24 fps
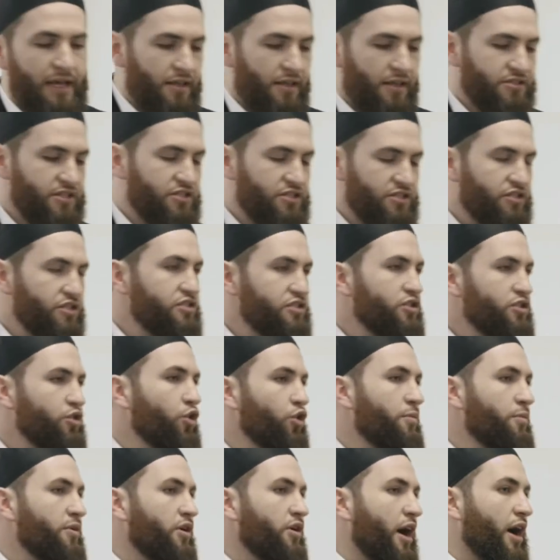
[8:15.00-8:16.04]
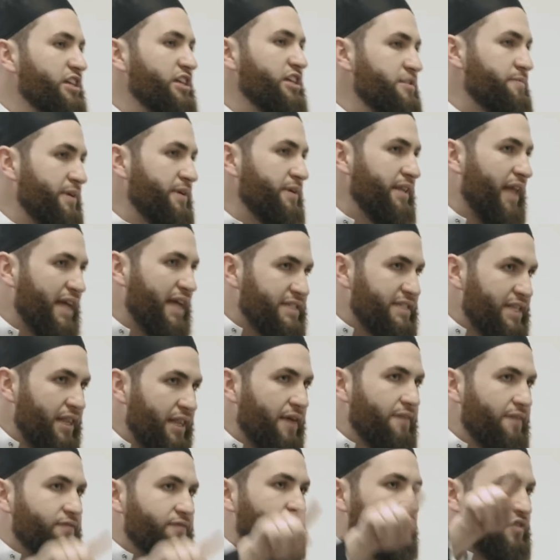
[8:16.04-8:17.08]
There's a sister whom her husband has
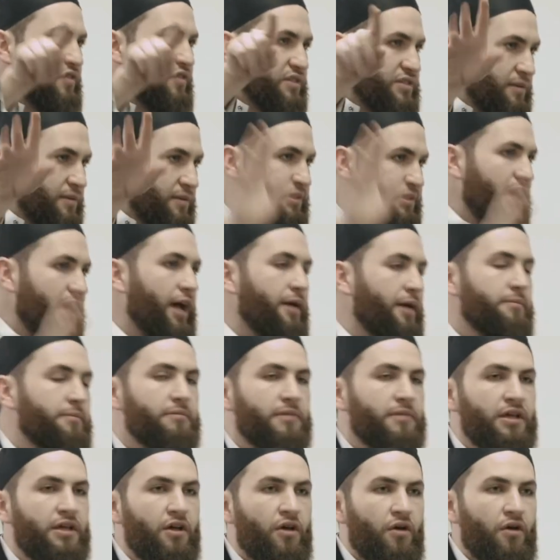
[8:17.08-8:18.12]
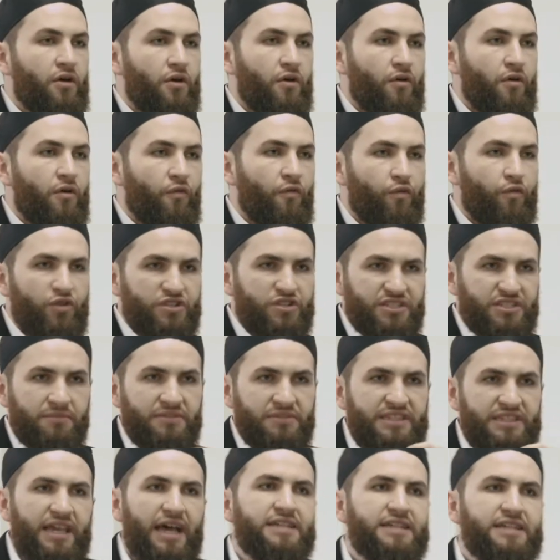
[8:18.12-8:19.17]
left for some time for
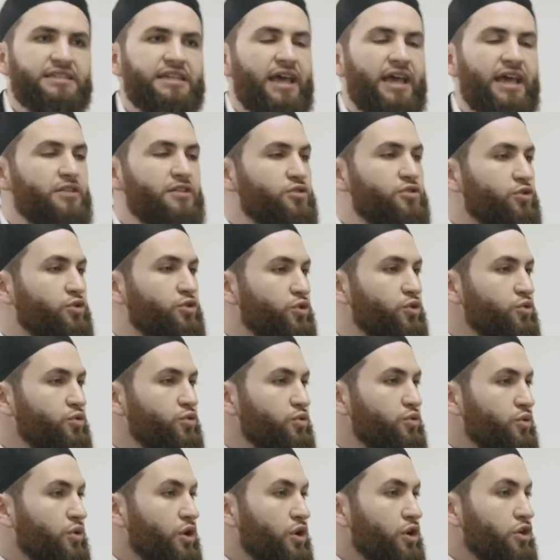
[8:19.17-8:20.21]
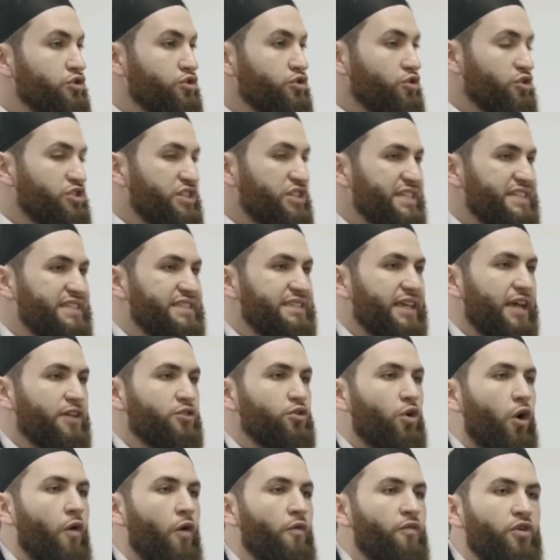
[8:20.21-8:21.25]
some task he had to do. So she
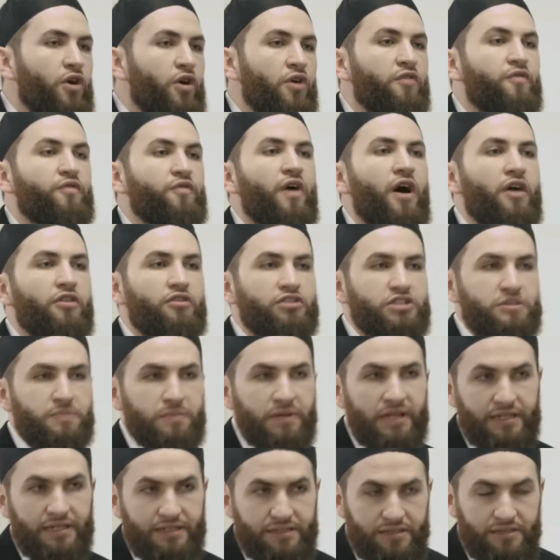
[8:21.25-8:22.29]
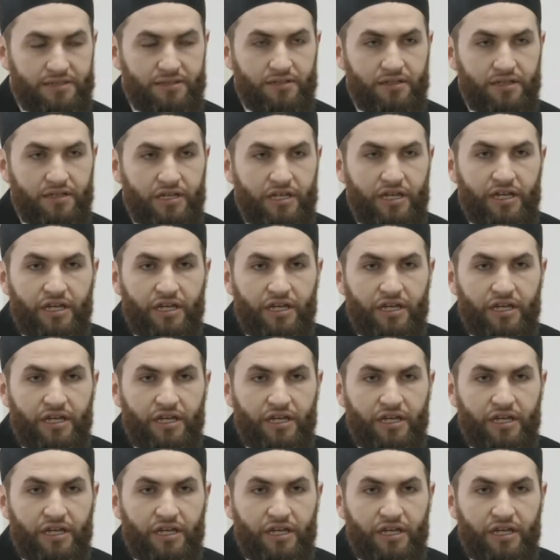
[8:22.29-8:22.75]
stayed over her father's place.